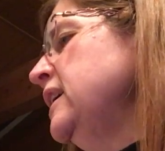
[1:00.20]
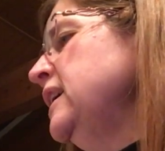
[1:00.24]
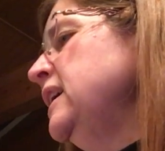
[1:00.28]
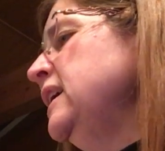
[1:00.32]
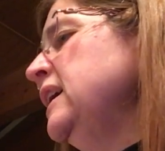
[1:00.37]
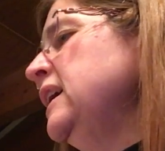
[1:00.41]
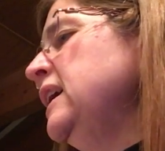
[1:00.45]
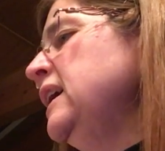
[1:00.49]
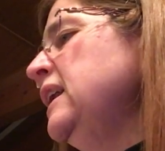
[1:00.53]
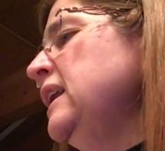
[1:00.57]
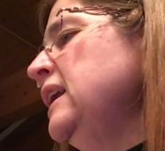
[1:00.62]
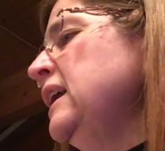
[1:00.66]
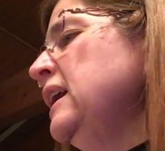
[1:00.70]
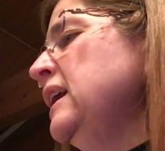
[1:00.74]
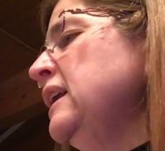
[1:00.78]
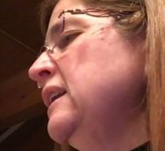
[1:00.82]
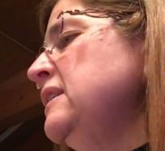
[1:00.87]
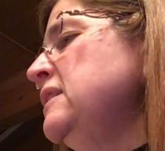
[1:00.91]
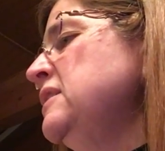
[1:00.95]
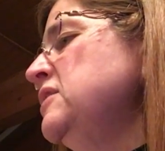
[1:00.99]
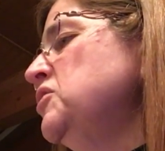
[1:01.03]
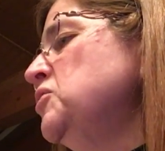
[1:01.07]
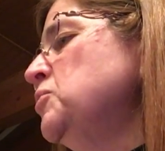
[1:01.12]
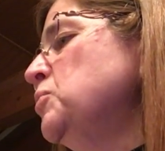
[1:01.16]
kit
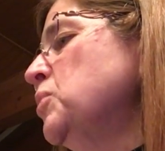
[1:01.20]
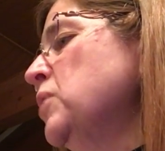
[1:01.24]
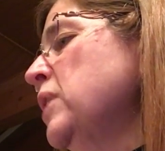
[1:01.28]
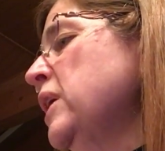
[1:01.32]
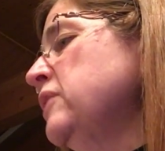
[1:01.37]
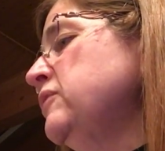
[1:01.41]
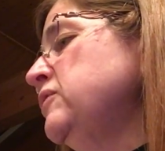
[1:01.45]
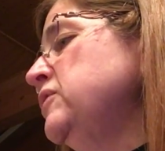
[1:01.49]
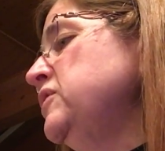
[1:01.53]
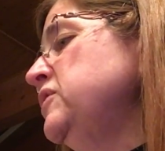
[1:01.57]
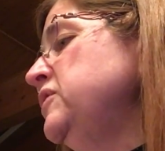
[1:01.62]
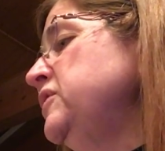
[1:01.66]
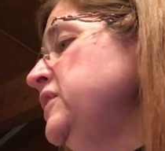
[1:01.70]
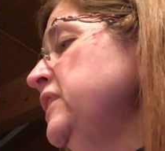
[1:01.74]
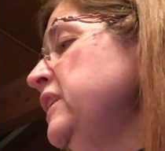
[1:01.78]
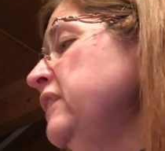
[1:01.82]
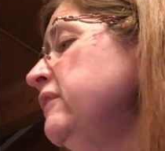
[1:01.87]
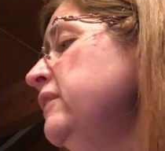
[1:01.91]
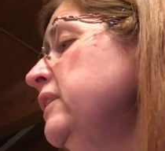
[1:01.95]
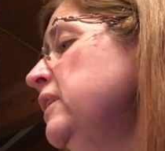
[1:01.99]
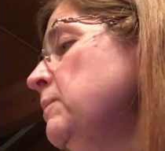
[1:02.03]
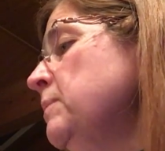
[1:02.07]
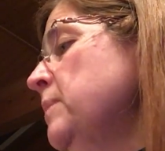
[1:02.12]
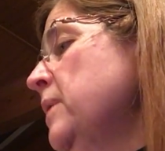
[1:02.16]
in his breakfast
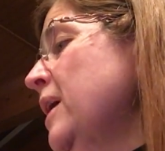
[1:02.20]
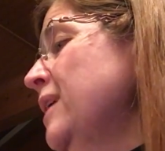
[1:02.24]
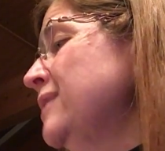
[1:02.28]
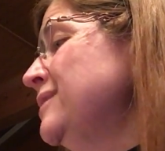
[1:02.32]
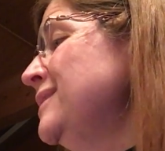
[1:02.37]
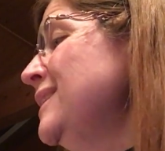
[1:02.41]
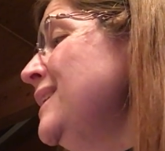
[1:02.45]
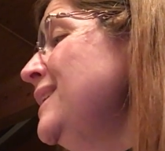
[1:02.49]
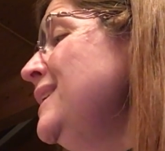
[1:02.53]
cereal box,